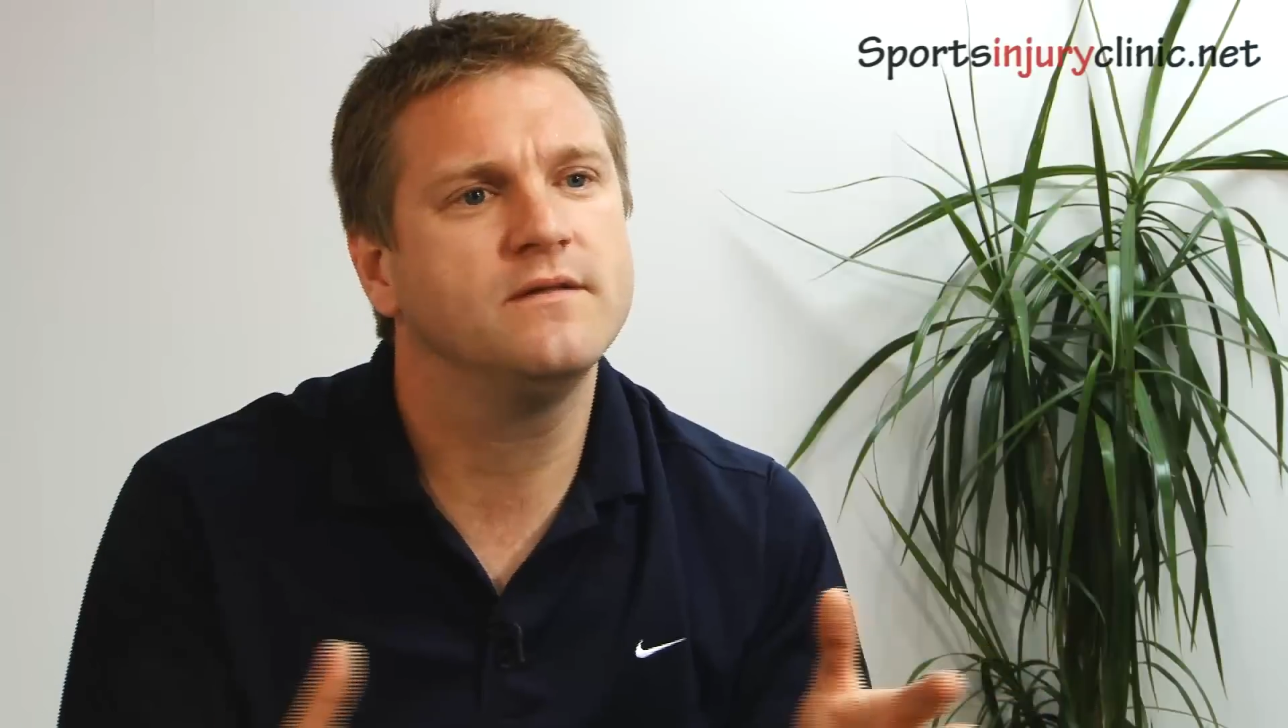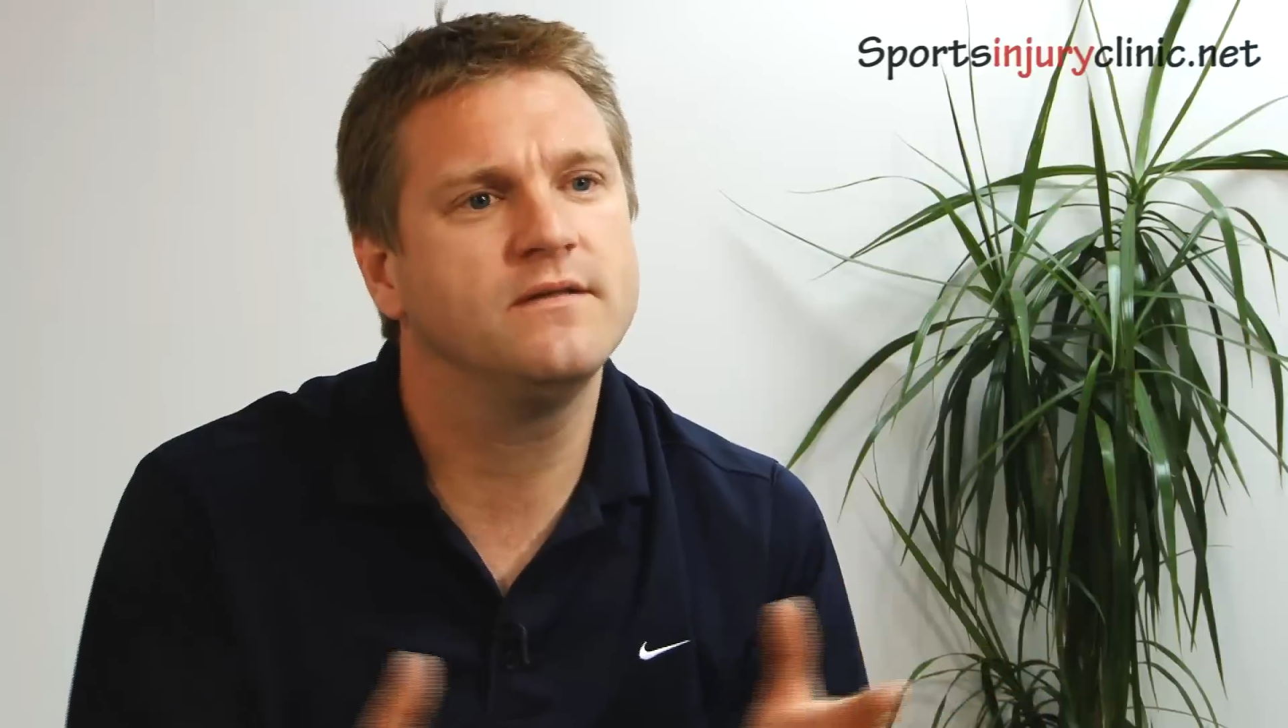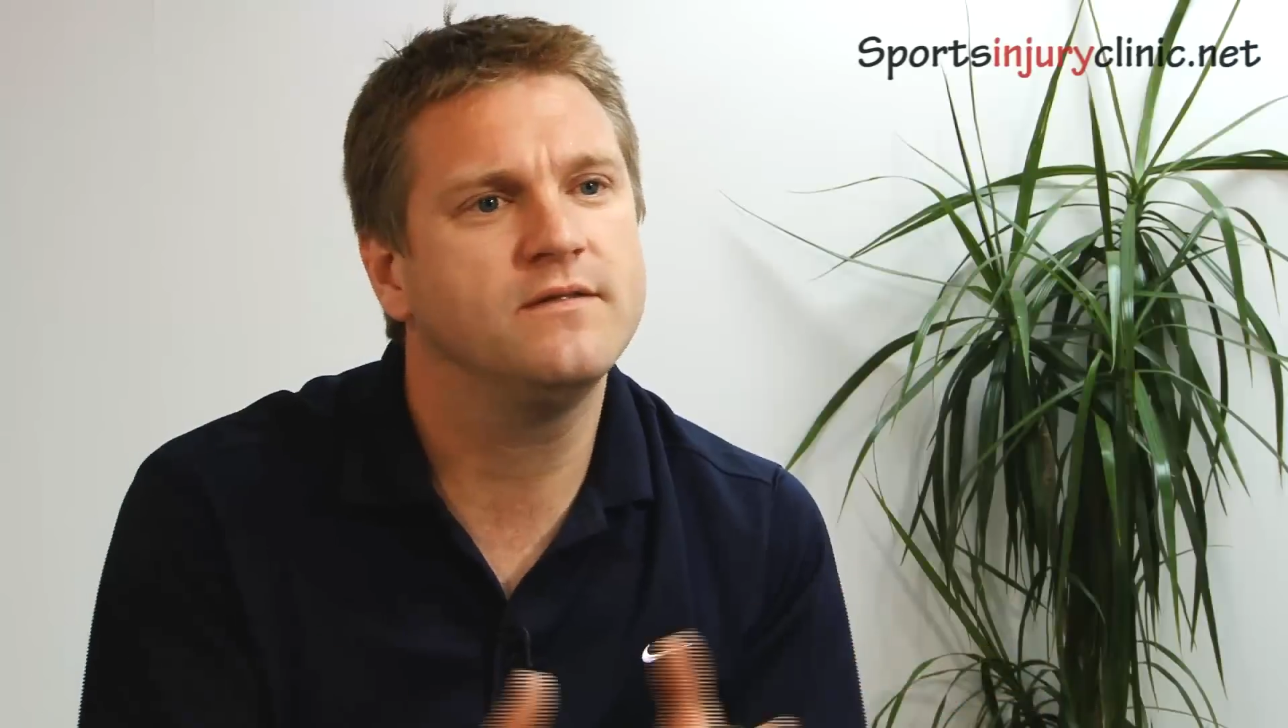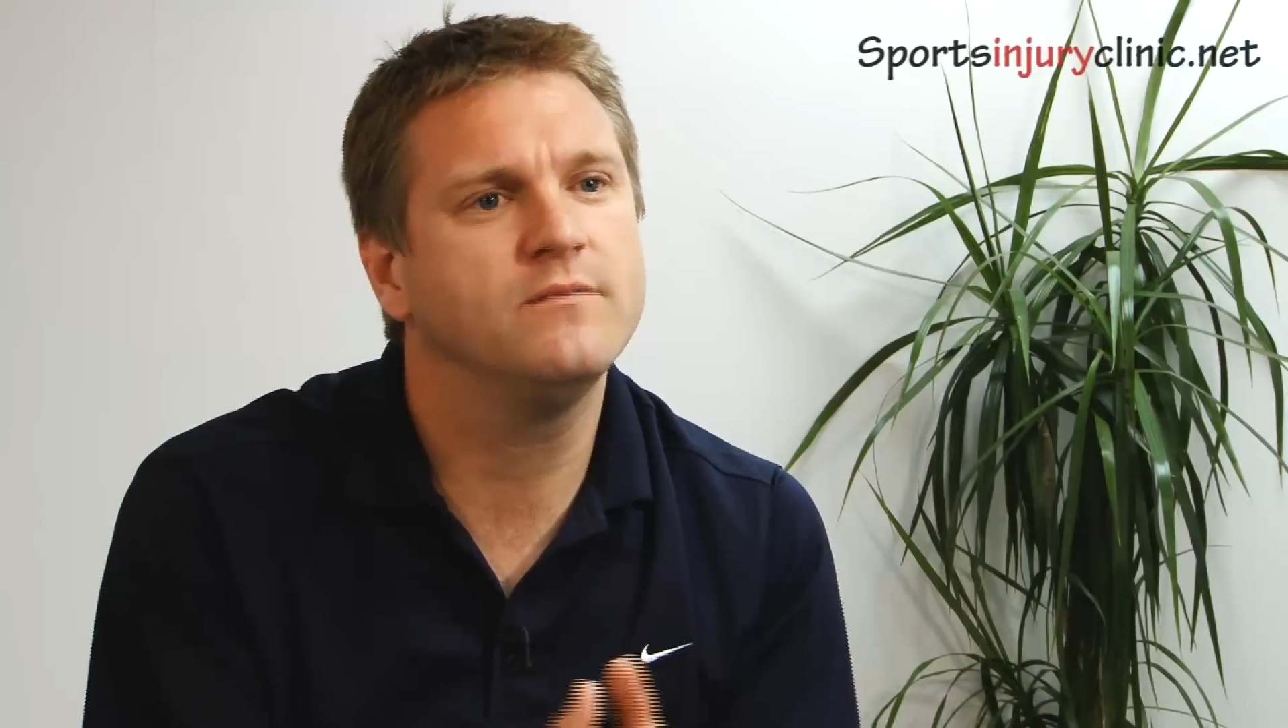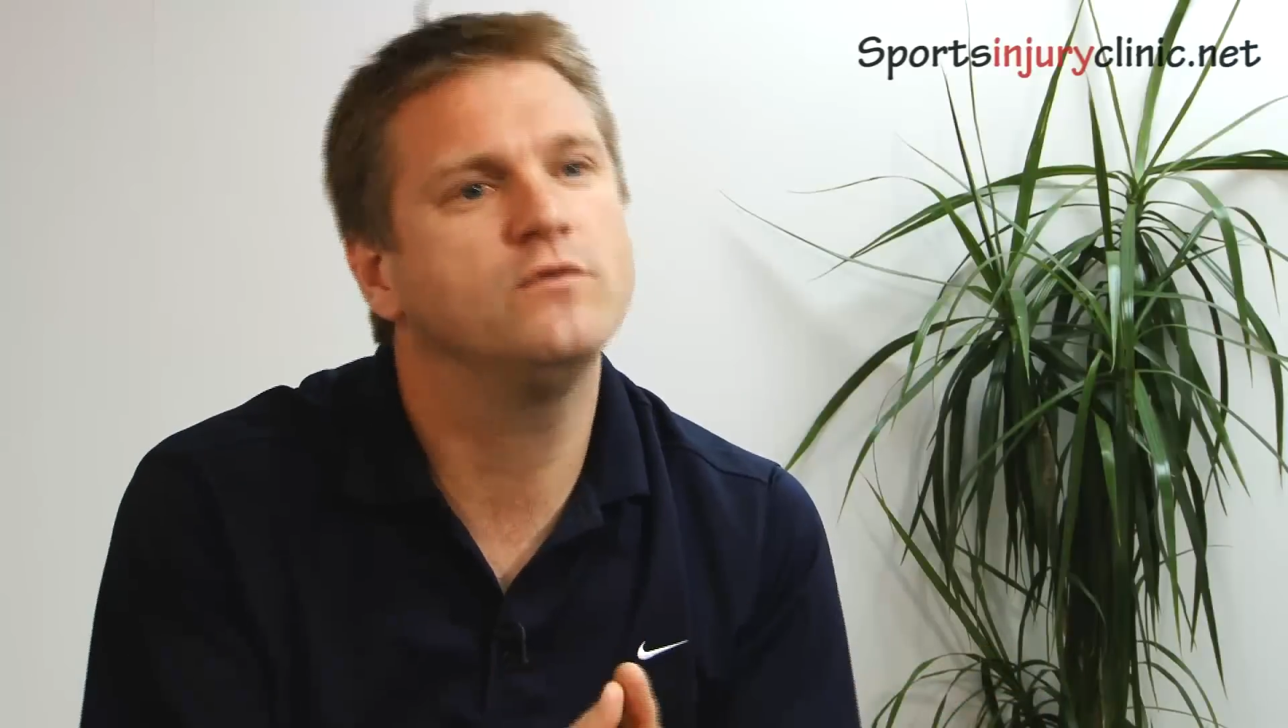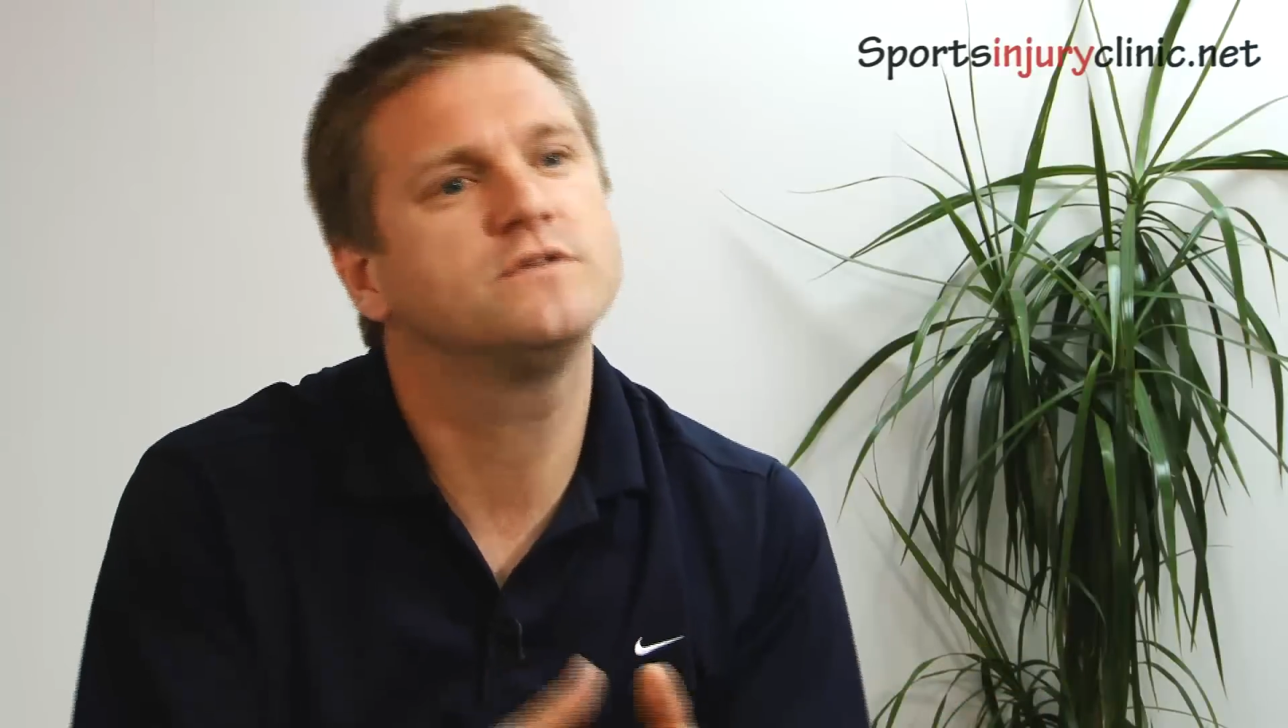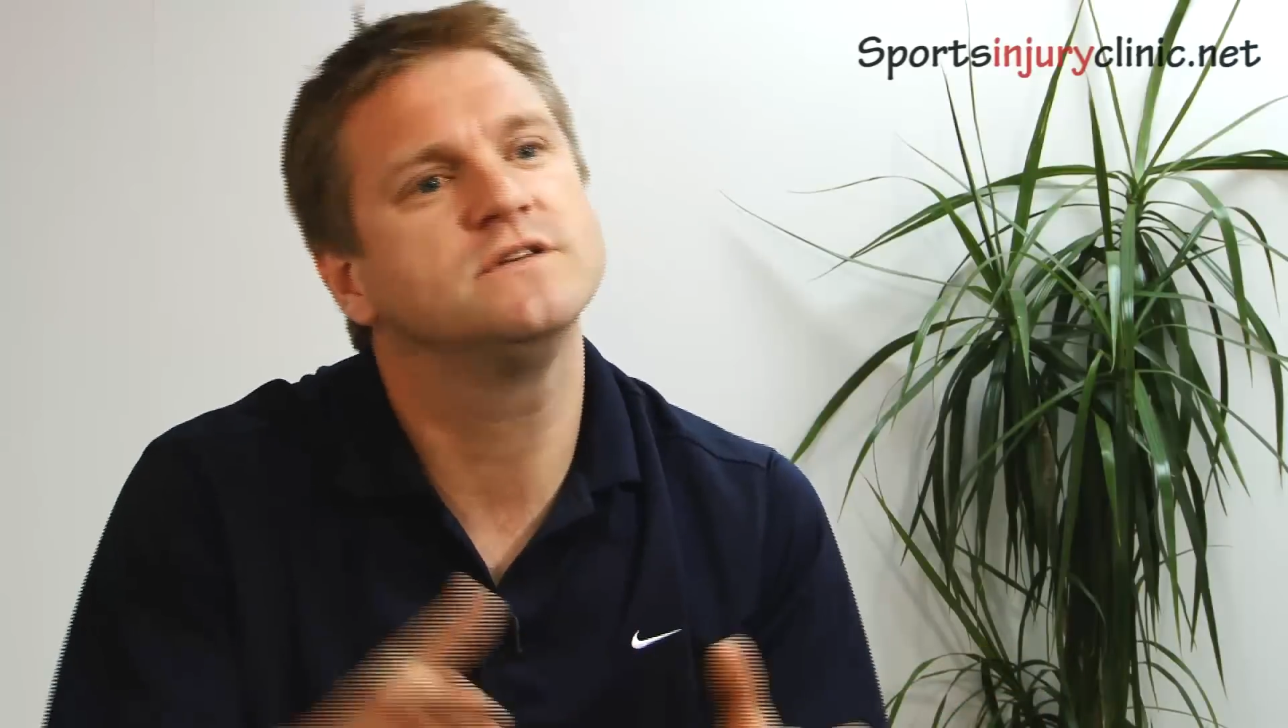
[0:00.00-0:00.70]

the more